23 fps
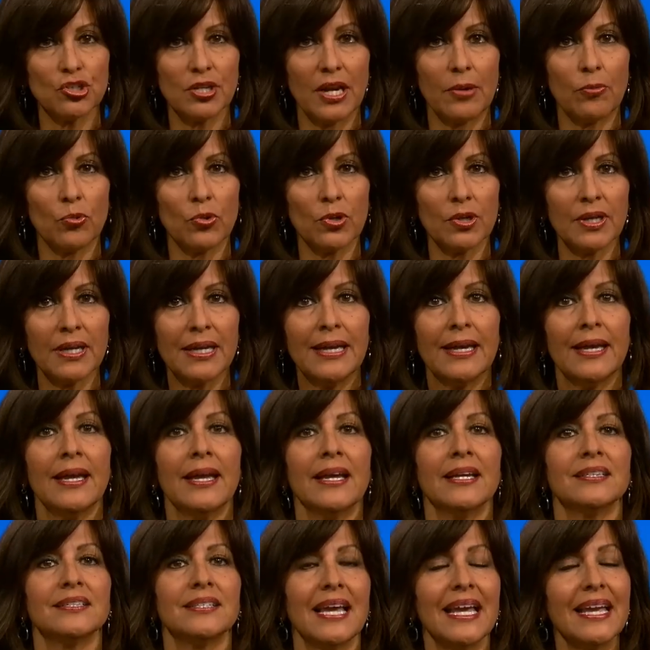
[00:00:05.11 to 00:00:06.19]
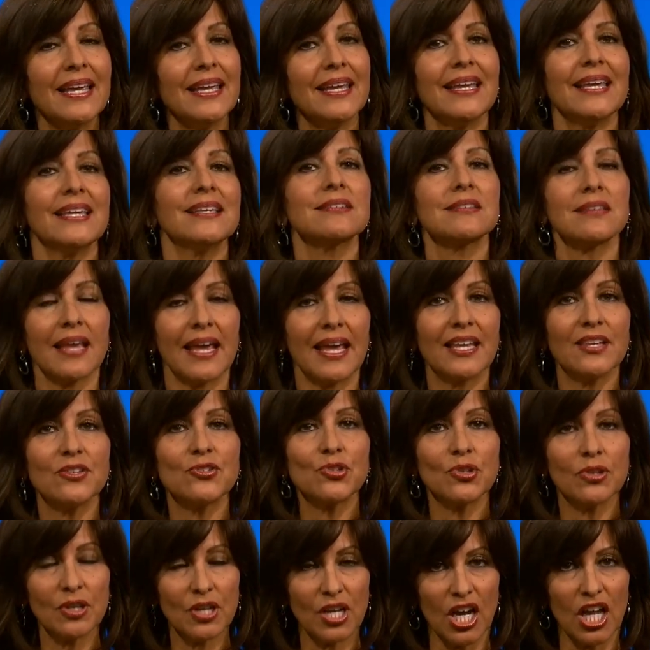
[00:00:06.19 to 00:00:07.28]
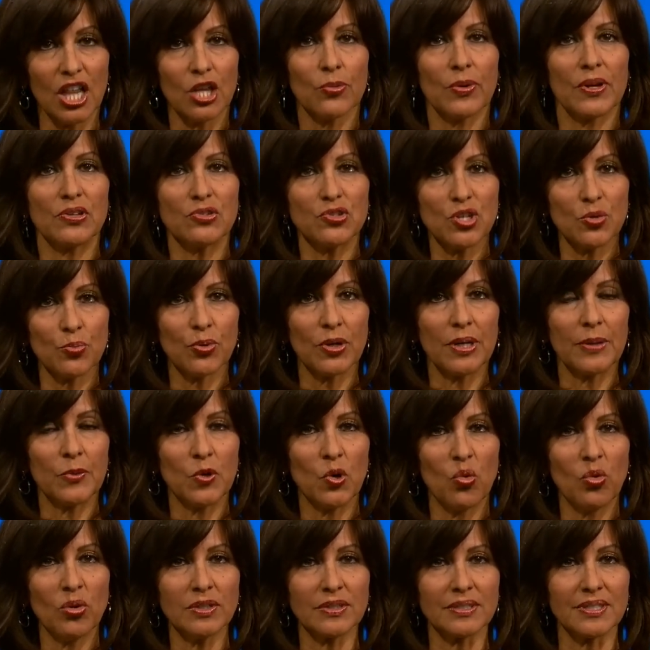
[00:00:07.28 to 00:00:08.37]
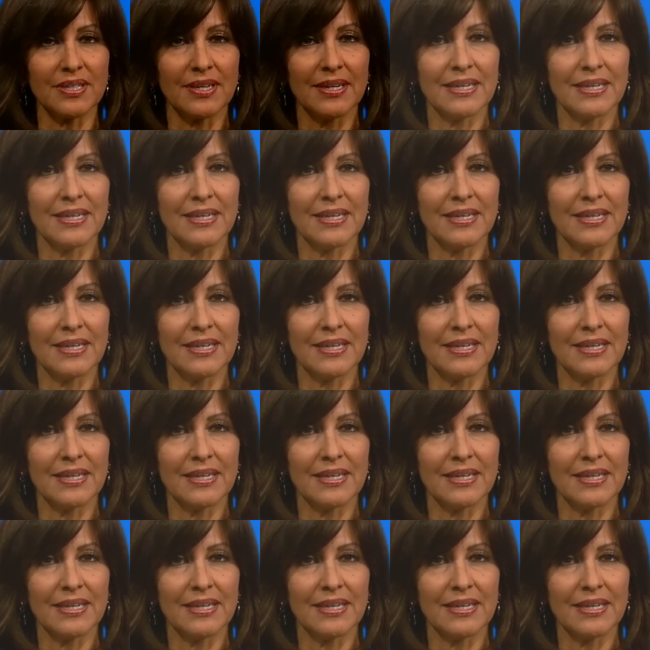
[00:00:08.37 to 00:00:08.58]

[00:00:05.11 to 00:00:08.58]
Network, taking his case to the Colorado Supreme Court.